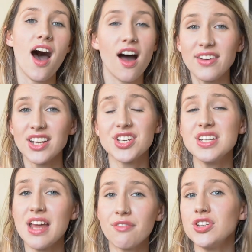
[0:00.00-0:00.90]
I've
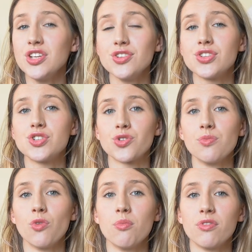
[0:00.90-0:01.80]
actually never used the
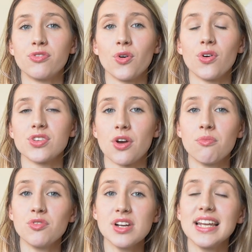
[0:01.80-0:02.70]
Trimm One before, so
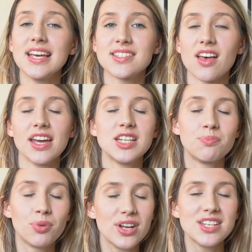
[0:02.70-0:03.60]
I'm really excited to
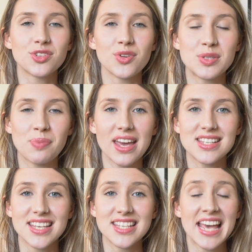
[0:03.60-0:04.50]
put it through its
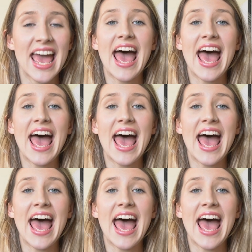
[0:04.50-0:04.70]
paces,